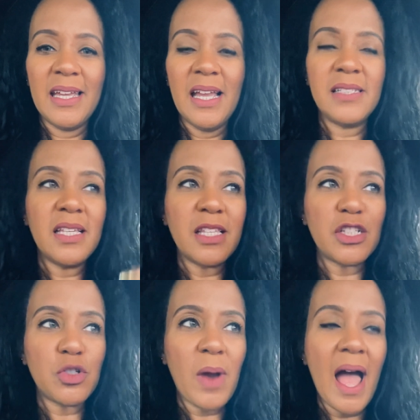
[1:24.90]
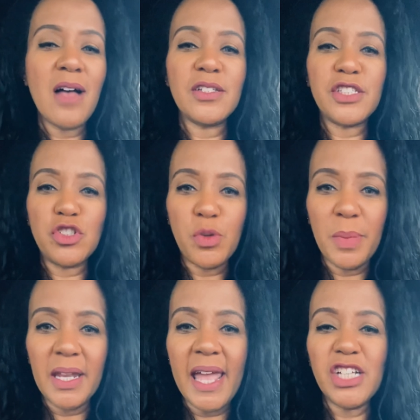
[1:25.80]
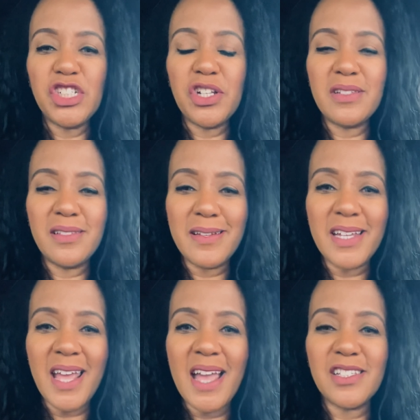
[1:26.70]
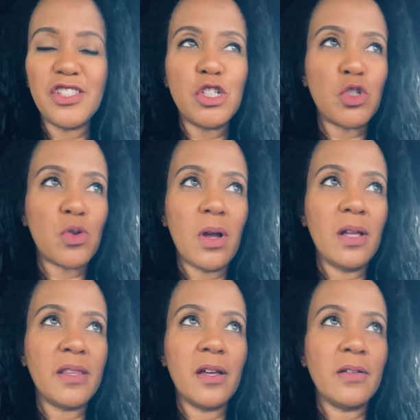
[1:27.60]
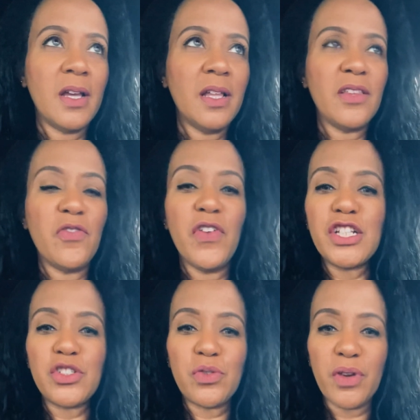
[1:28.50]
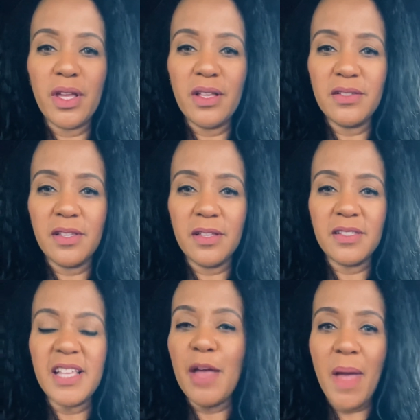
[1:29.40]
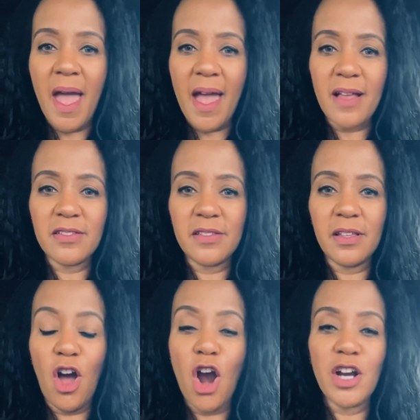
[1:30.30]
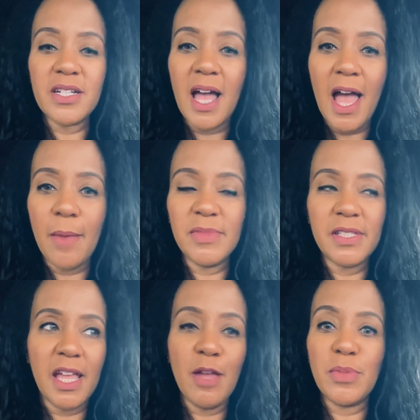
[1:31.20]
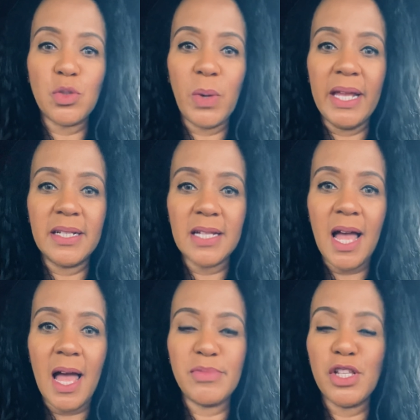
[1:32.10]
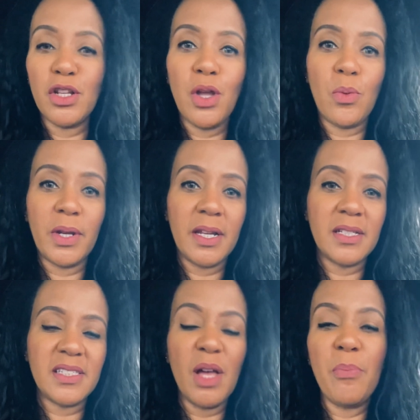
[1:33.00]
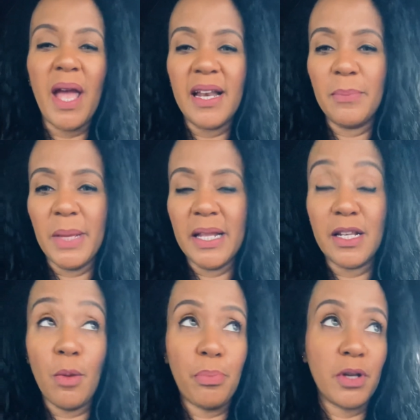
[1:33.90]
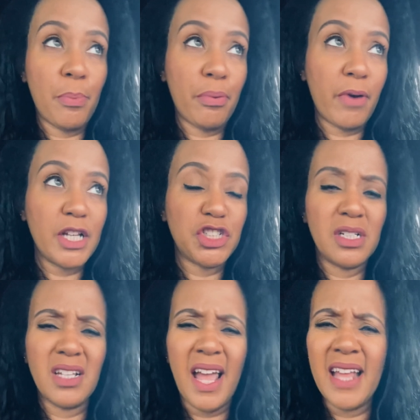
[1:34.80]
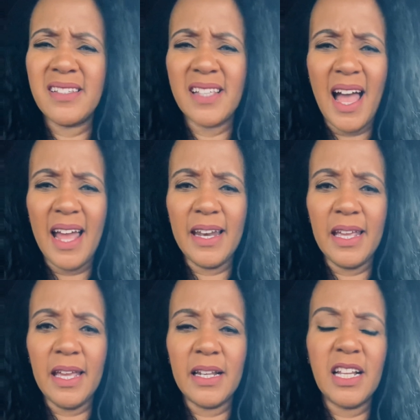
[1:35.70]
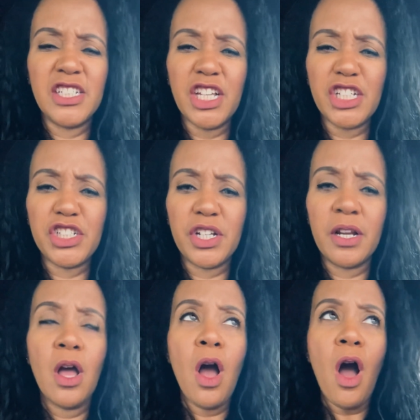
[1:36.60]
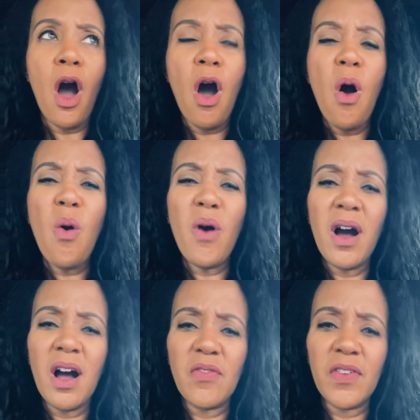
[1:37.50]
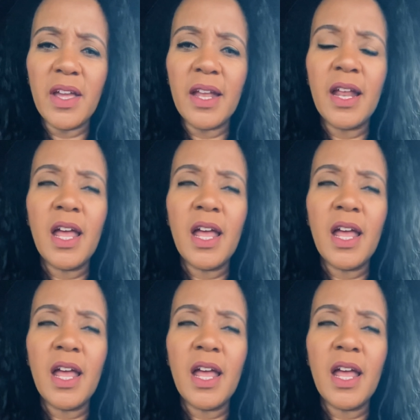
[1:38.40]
See, the trials, the tribulations, the tests, the victories, the setbacks, the hard times, the in-between times, the loneliness, the abandonment, the depression, the anxiety, the addiction, all of it